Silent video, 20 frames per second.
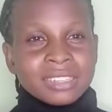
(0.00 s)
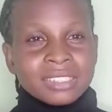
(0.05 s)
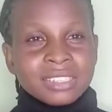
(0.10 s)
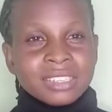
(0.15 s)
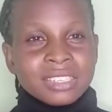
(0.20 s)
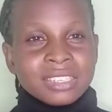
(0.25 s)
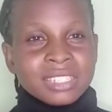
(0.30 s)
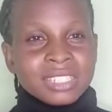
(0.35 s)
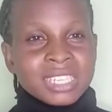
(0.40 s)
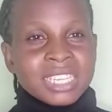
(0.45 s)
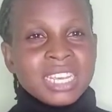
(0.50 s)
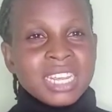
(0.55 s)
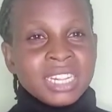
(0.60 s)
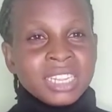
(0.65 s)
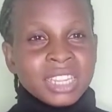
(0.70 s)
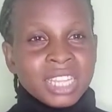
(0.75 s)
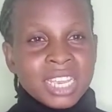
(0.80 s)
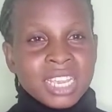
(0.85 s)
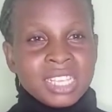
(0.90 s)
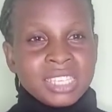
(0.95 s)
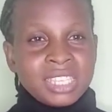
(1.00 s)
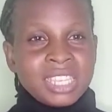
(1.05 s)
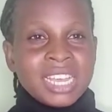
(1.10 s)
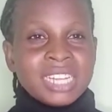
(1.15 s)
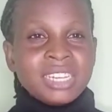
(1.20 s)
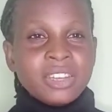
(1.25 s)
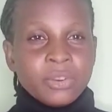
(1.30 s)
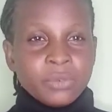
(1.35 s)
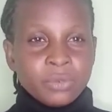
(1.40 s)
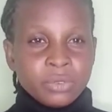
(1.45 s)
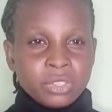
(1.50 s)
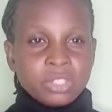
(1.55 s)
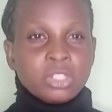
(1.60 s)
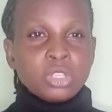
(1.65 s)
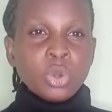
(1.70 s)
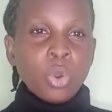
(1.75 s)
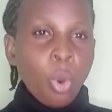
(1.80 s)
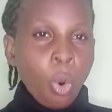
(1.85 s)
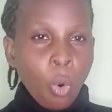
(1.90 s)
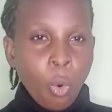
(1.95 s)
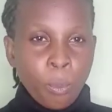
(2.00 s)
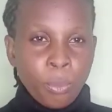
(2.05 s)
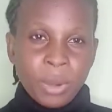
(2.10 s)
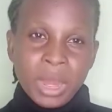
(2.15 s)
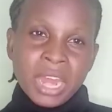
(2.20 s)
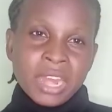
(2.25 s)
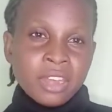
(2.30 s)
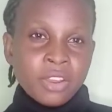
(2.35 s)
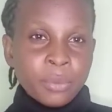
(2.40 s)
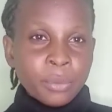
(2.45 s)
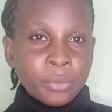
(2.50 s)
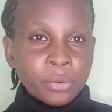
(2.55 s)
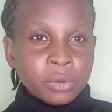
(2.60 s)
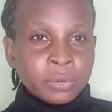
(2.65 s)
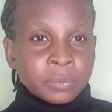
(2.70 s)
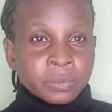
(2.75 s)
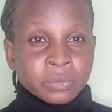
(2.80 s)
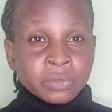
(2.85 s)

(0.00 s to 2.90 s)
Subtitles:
seeing things that there is still hope anymore.